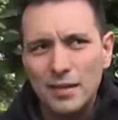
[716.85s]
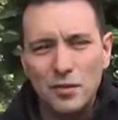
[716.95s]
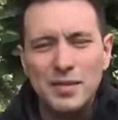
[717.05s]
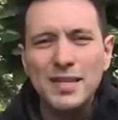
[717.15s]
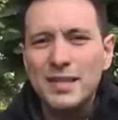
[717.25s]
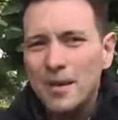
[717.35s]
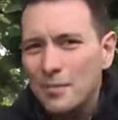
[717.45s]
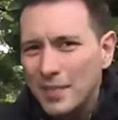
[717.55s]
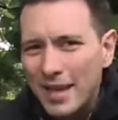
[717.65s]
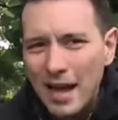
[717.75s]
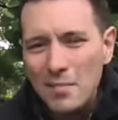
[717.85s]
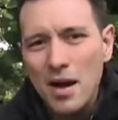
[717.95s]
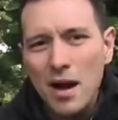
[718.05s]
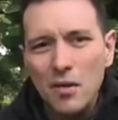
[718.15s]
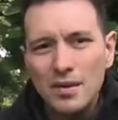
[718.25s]
to see them come
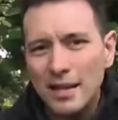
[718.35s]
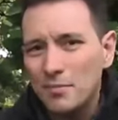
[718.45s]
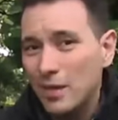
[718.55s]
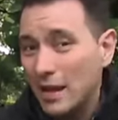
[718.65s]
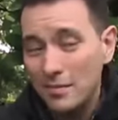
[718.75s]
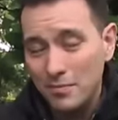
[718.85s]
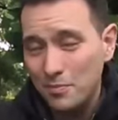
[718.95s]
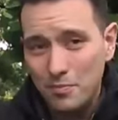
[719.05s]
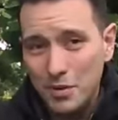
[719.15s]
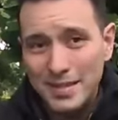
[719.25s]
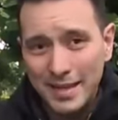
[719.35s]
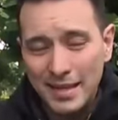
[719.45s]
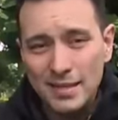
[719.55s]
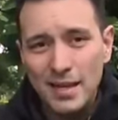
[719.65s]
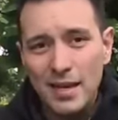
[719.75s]
out and, and
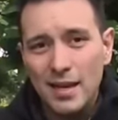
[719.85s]
present